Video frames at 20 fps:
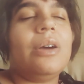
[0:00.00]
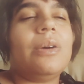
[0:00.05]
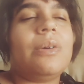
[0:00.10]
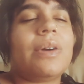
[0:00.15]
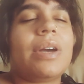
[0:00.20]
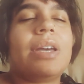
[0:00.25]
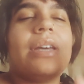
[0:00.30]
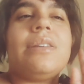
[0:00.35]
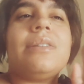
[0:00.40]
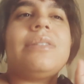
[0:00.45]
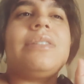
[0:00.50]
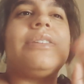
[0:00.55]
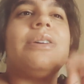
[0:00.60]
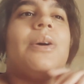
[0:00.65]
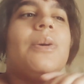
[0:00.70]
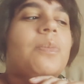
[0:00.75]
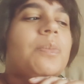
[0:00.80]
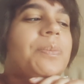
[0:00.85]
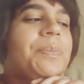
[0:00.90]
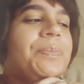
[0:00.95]
Right?
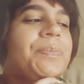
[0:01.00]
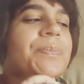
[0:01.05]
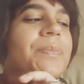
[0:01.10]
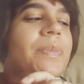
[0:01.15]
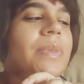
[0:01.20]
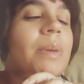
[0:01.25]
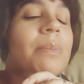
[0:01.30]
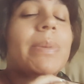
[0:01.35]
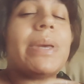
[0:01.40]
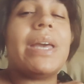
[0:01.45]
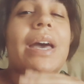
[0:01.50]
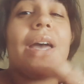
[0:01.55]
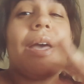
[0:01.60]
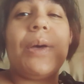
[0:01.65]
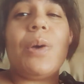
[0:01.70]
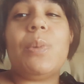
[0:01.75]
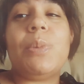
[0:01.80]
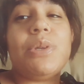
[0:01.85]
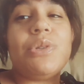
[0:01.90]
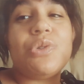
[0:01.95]
So, but yeah, I
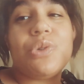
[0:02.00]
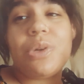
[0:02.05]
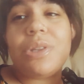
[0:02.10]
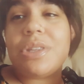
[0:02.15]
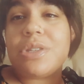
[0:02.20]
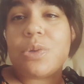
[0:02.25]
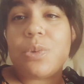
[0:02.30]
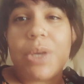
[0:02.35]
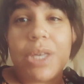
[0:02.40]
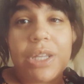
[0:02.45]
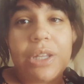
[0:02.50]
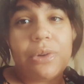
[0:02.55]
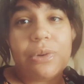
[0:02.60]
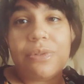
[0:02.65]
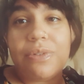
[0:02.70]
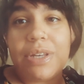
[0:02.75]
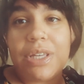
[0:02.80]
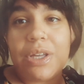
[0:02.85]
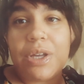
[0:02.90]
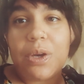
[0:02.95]
hope you enjoyed this quick little
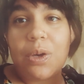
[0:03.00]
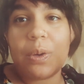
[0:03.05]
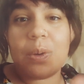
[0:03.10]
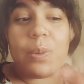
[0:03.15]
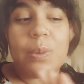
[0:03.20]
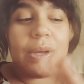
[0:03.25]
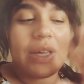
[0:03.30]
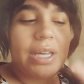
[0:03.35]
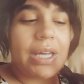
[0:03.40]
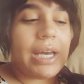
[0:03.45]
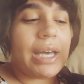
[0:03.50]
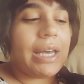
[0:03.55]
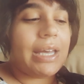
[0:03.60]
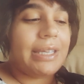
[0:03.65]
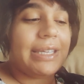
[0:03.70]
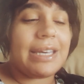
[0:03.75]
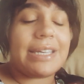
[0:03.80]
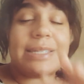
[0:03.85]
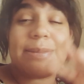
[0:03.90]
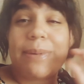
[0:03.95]
video.
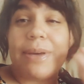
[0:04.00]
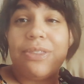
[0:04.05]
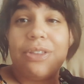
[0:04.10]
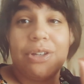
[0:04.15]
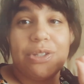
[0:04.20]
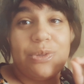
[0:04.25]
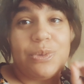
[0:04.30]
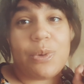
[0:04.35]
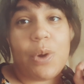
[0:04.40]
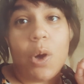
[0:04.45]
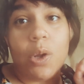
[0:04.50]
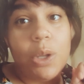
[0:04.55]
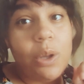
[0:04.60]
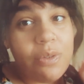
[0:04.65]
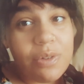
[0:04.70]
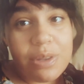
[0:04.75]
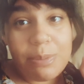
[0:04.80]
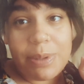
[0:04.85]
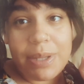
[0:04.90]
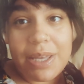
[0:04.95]
Yes, my thoughts were all
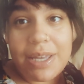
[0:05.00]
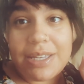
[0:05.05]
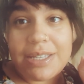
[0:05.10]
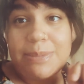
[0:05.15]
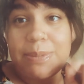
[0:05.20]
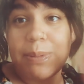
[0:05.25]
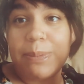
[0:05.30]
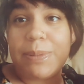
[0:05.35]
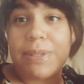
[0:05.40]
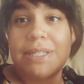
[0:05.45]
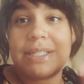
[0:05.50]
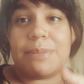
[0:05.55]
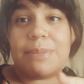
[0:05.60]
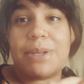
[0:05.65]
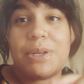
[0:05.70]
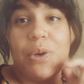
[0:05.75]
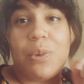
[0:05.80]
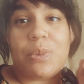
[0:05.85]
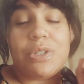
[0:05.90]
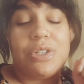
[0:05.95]
over the place, but please let
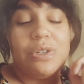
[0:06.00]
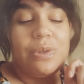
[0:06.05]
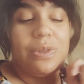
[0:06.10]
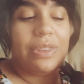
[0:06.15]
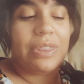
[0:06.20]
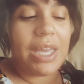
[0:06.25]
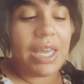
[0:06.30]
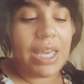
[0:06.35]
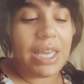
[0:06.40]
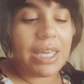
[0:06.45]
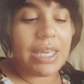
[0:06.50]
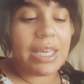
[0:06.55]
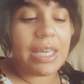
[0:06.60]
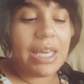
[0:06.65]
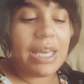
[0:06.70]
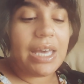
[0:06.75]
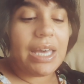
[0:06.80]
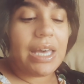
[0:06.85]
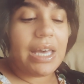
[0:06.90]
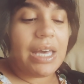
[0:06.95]
me know what you think.
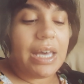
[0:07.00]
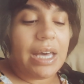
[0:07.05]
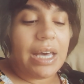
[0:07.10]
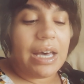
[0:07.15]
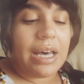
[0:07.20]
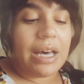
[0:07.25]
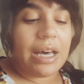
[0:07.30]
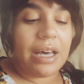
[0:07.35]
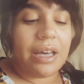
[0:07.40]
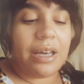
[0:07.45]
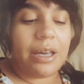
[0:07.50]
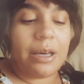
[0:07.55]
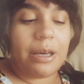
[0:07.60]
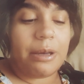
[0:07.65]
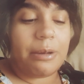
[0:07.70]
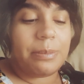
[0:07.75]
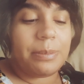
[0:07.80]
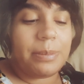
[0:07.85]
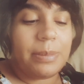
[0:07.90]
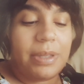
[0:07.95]

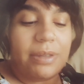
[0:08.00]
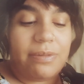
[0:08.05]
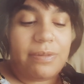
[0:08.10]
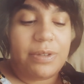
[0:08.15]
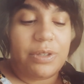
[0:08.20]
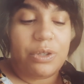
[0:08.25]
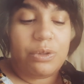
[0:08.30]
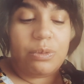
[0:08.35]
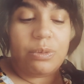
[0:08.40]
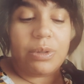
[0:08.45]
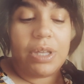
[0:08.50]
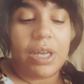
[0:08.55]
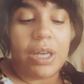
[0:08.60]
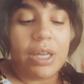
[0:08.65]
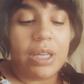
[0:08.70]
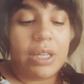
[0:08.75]
Um, if you